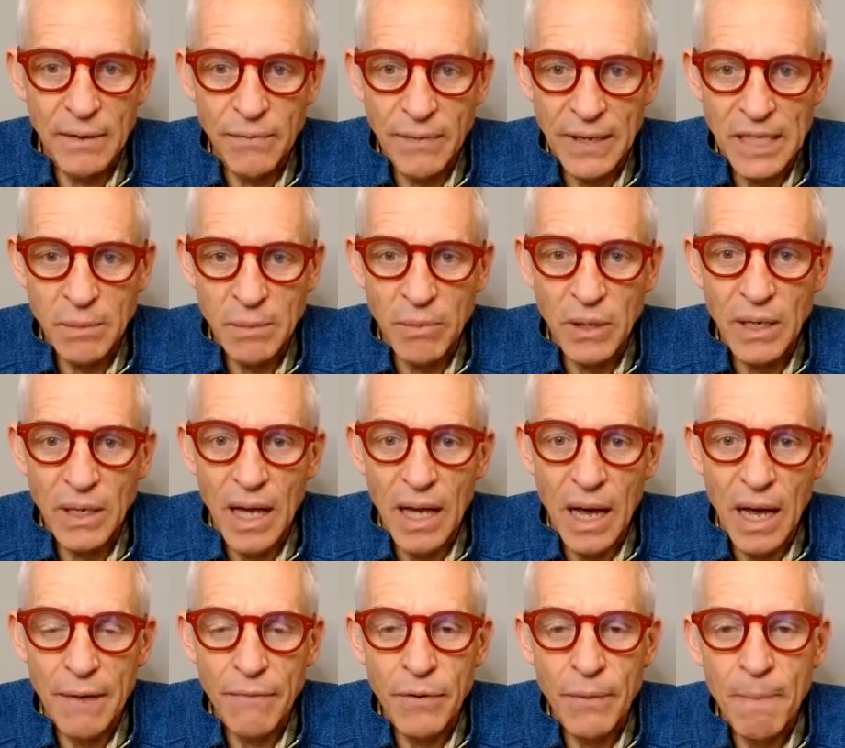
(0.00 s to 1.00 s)
Facebook
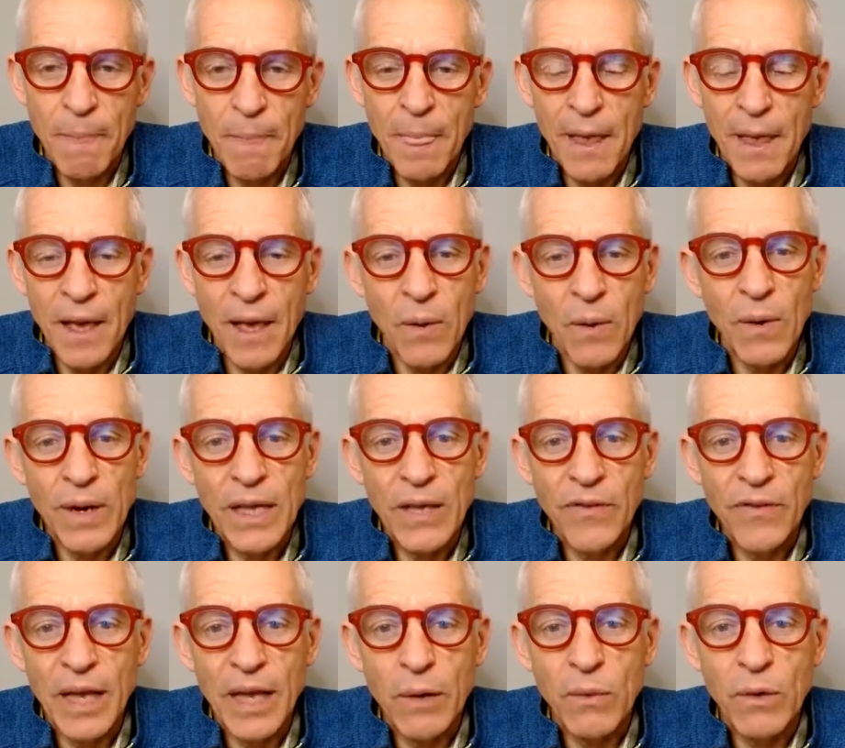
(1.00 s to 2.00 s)
Live. What he
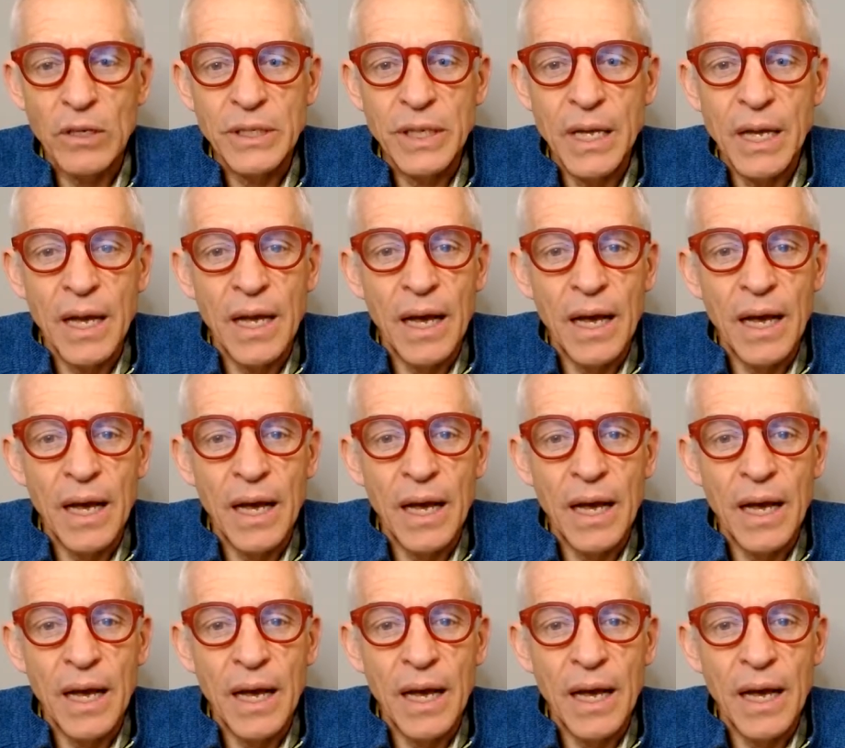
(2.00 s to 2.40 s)
said was,